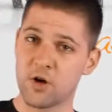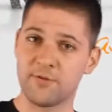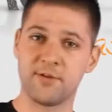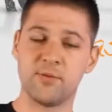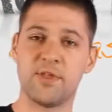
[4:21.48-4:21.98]

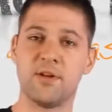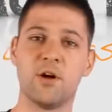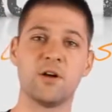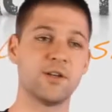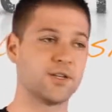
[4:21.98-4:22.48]
confident with your
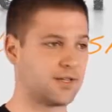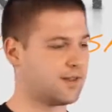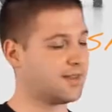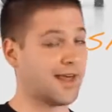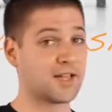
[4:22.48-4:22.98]
orange,
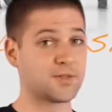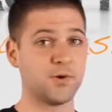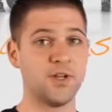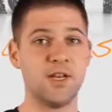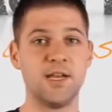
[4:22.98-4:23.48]
that's
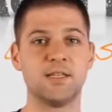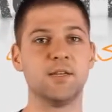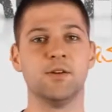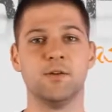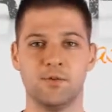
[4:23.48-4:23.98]
what you need
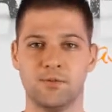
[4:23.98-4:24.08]
to do,